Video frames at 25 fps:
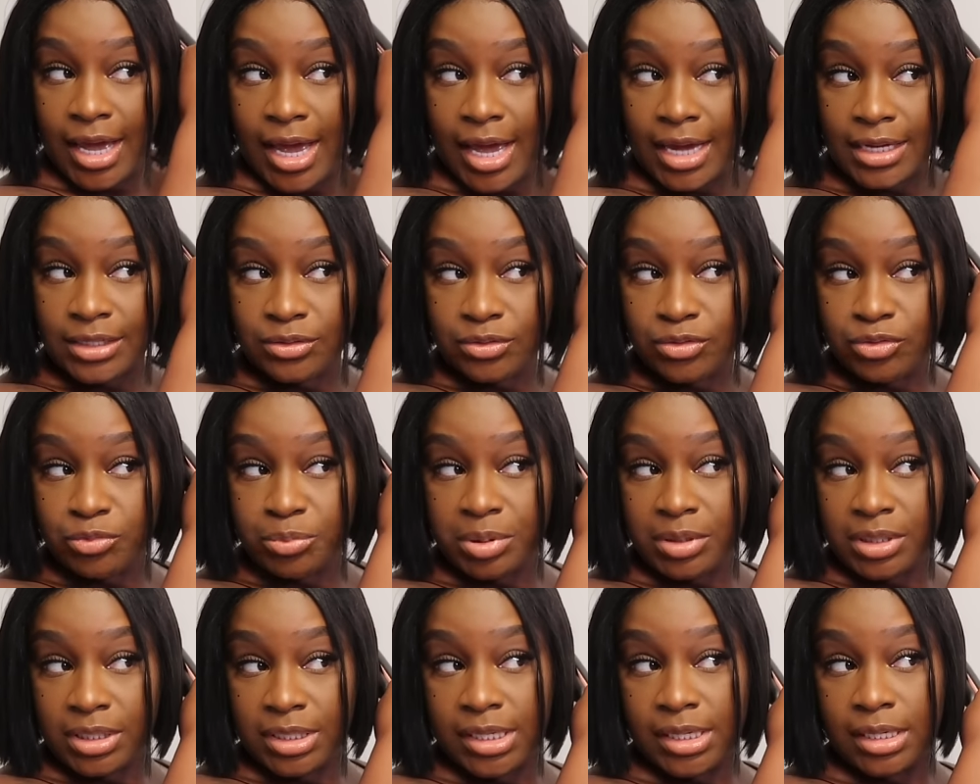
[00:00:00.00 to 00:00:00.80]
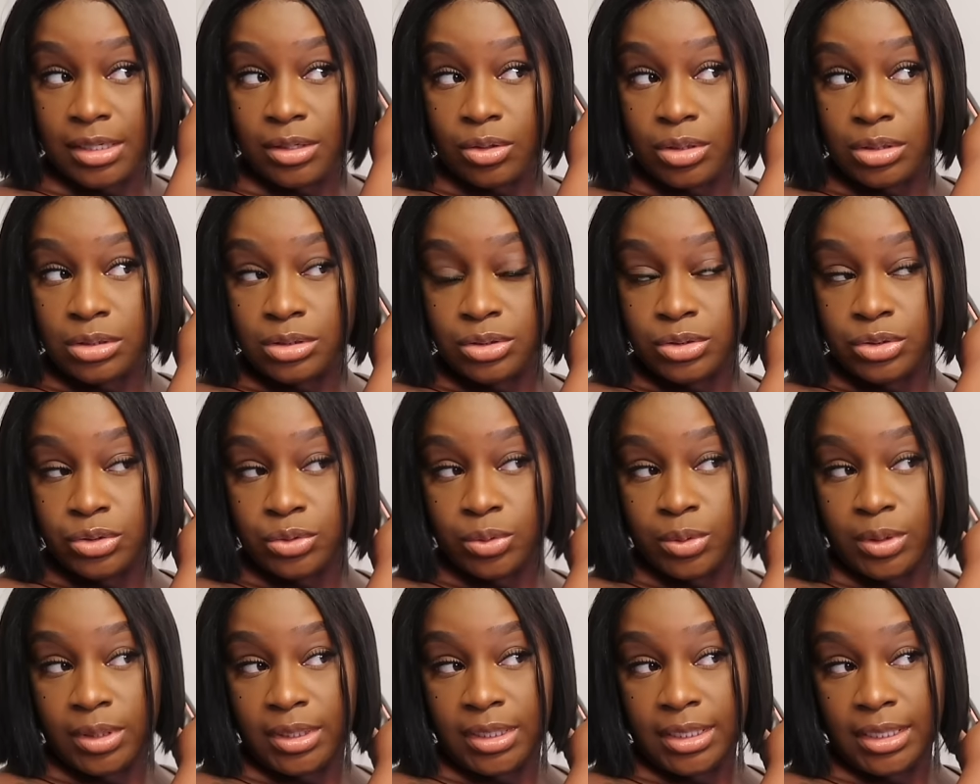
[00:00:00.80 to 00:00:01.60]
I do plan on
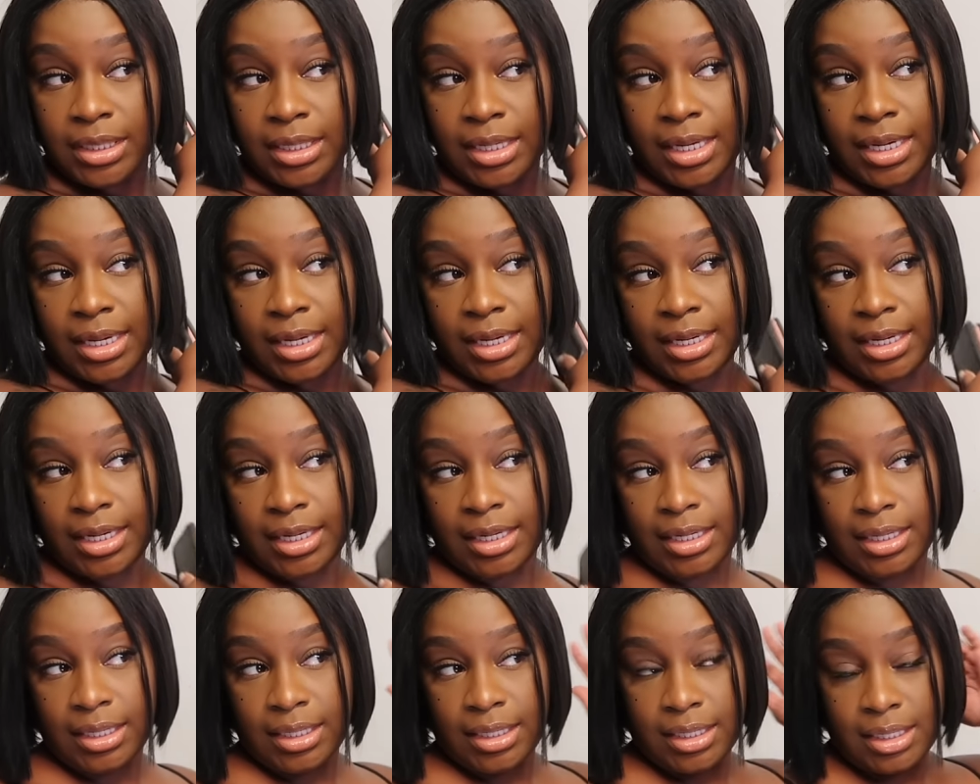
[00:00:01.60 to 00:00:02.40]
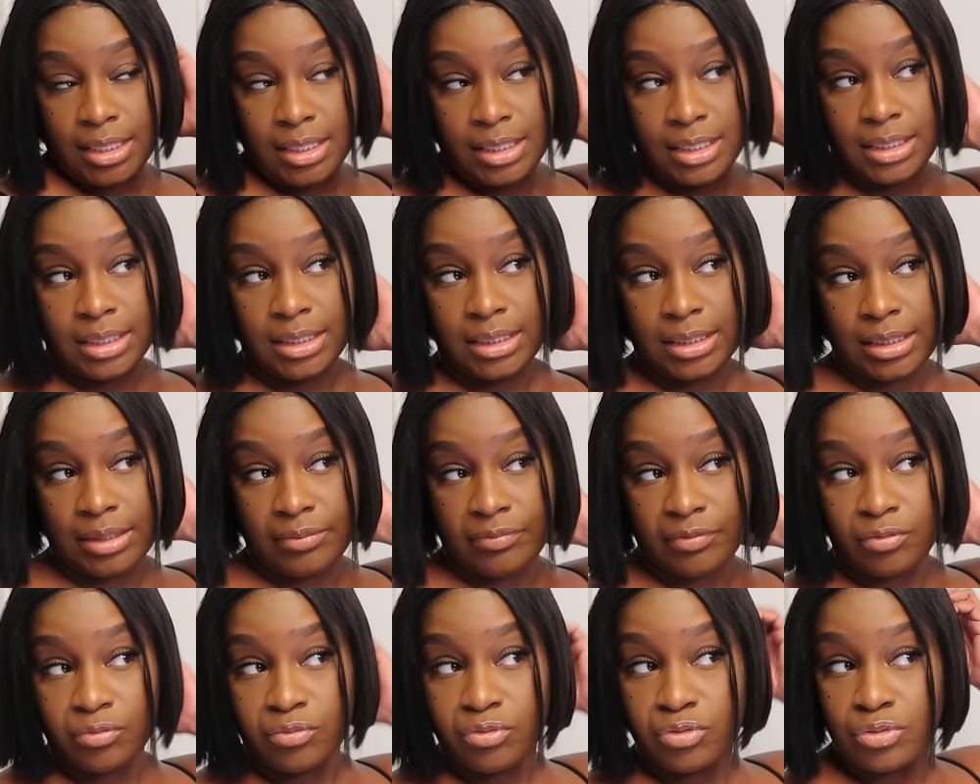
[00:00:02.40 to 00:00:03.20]
doing a
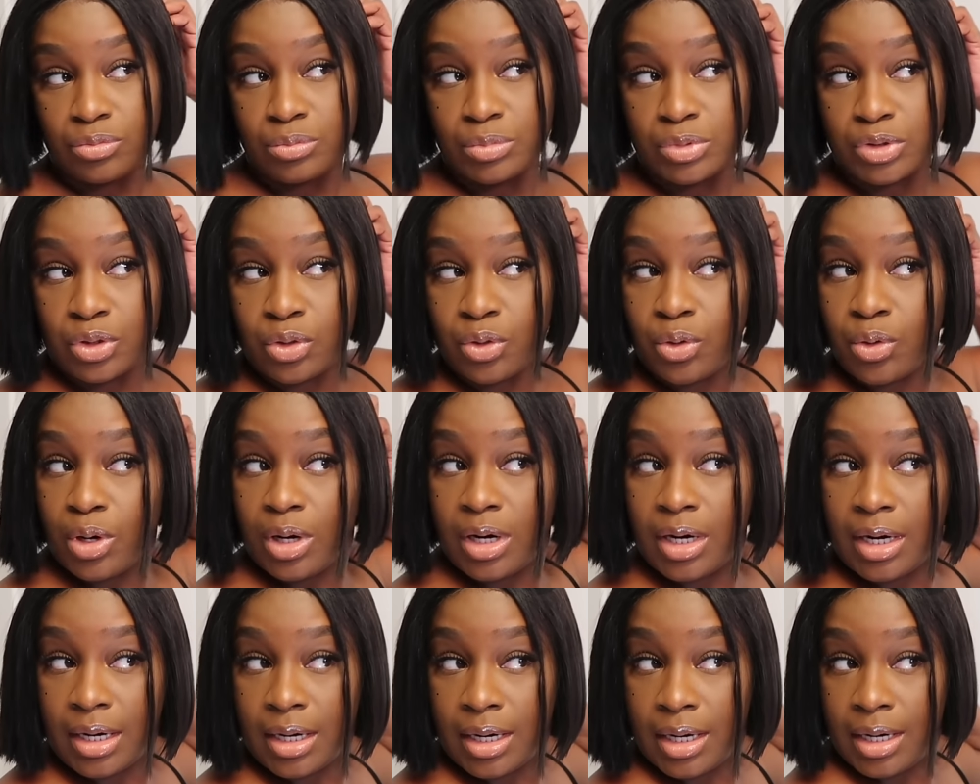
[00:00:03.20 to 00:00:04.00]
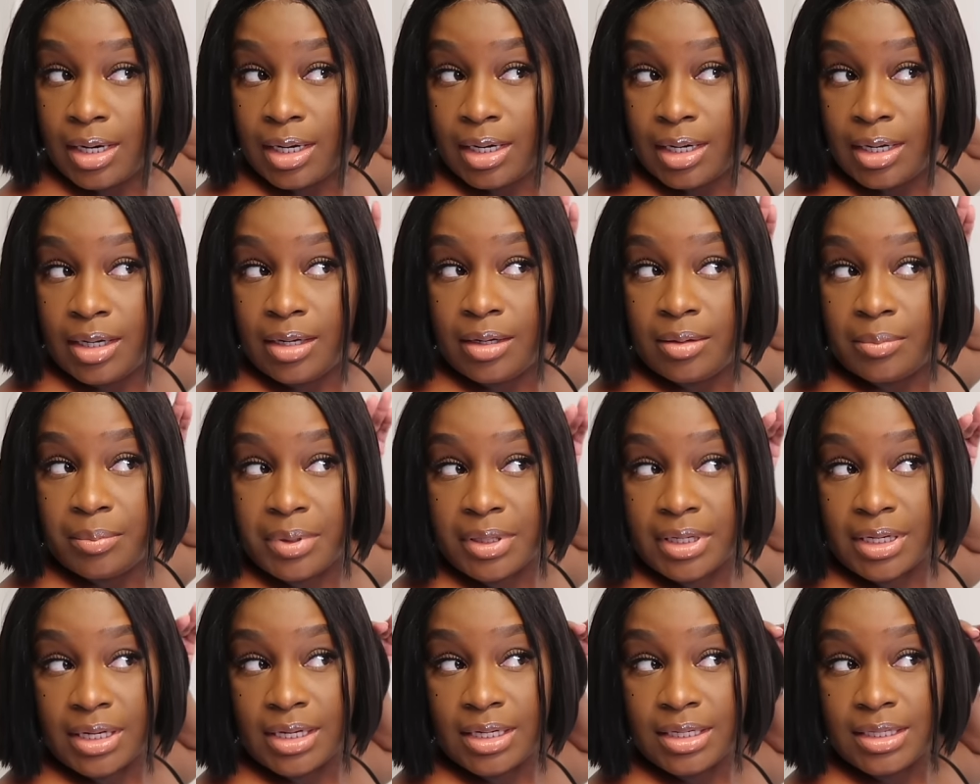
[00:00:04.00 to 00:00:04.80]
living room tour
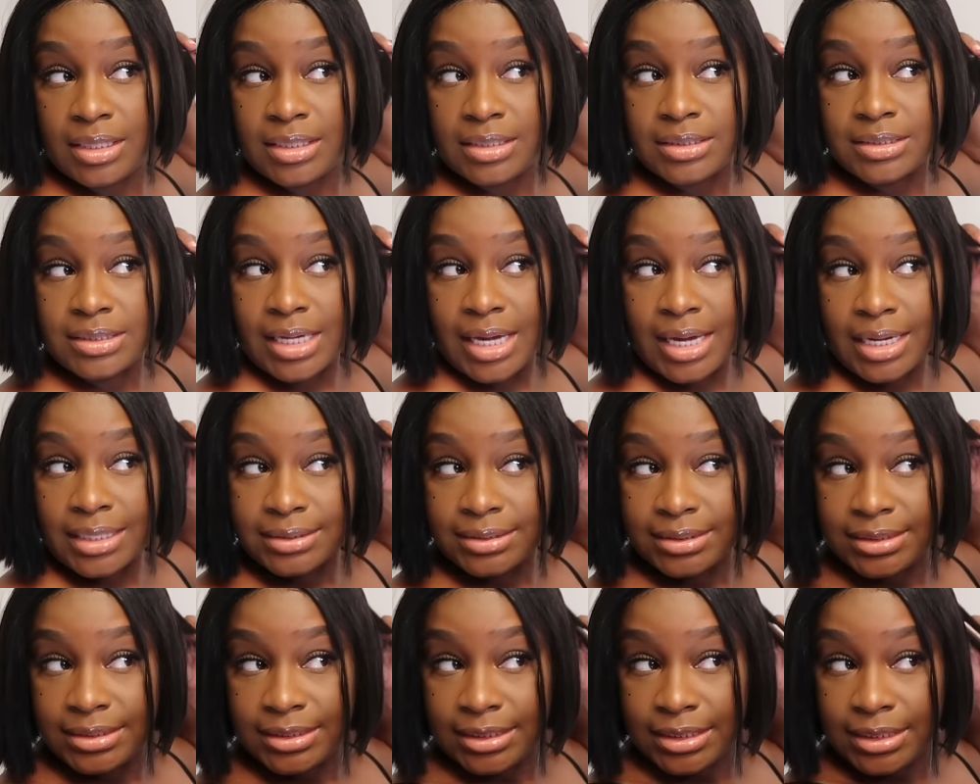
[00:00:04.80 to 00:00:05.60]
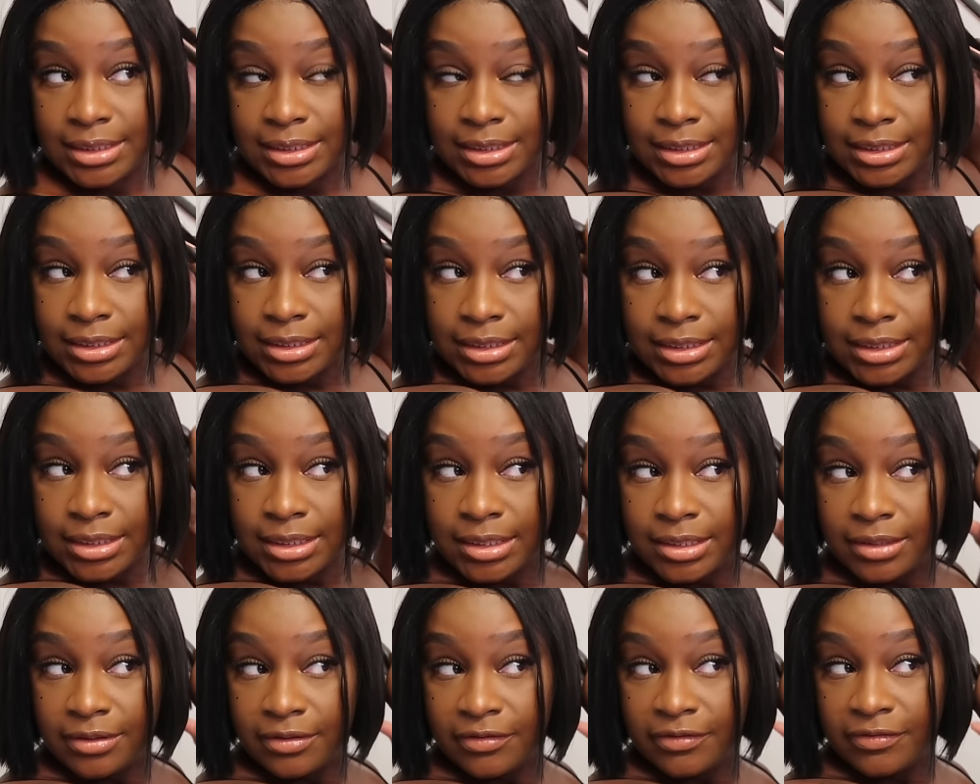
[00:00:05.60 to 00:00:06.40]
because I
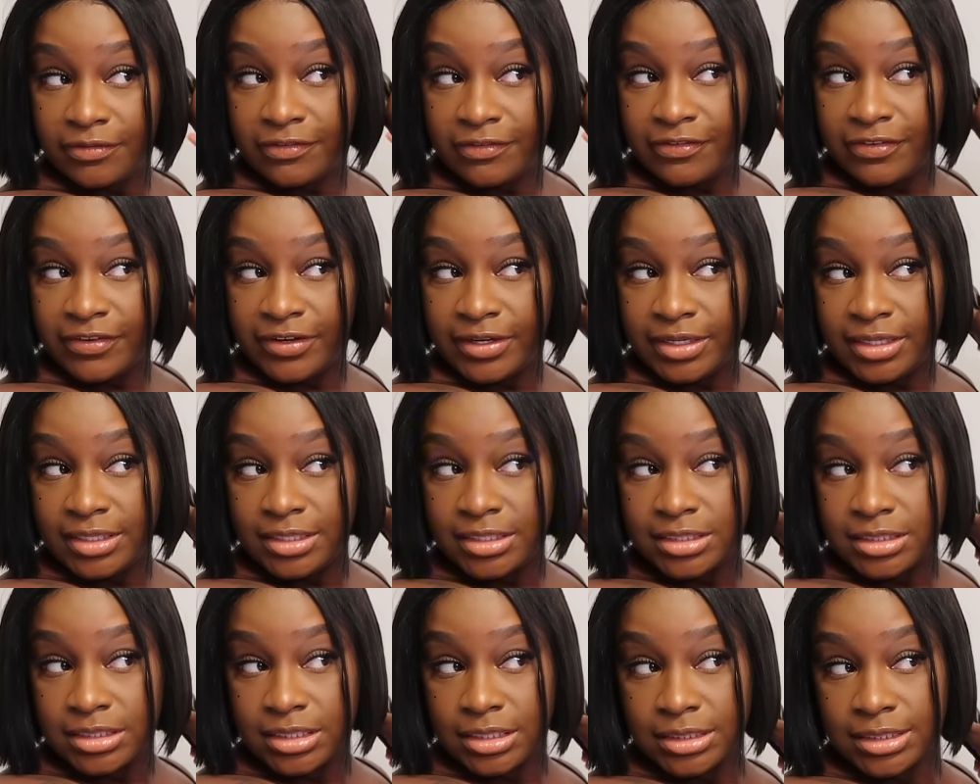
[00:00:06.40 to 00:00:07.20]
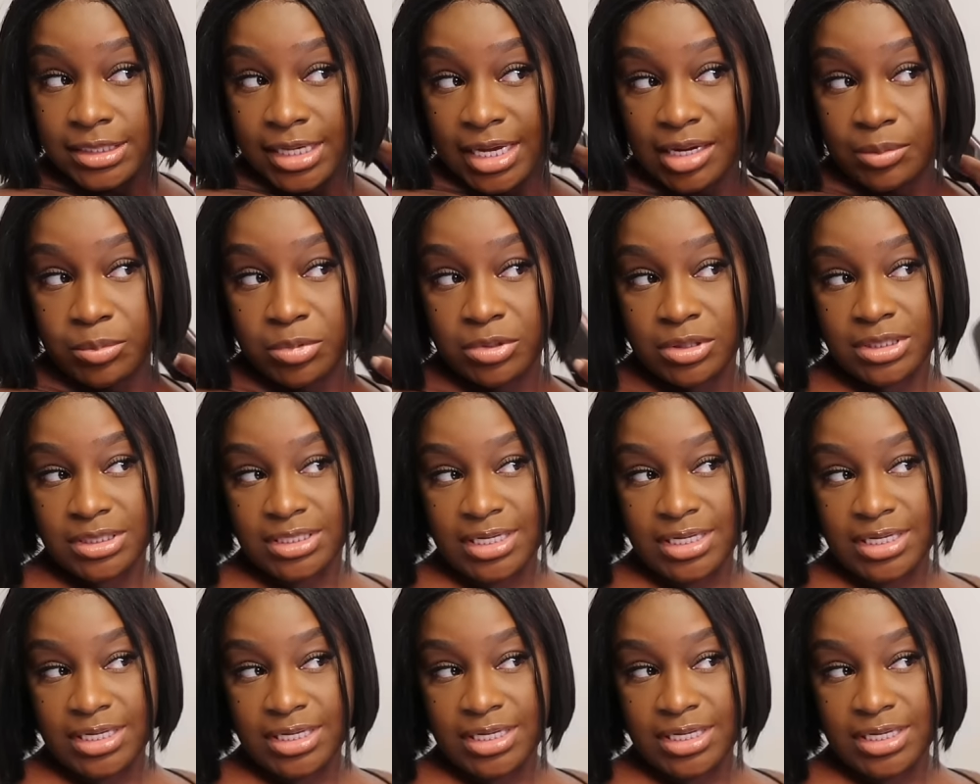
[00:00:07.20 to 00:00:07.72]
did finish the table.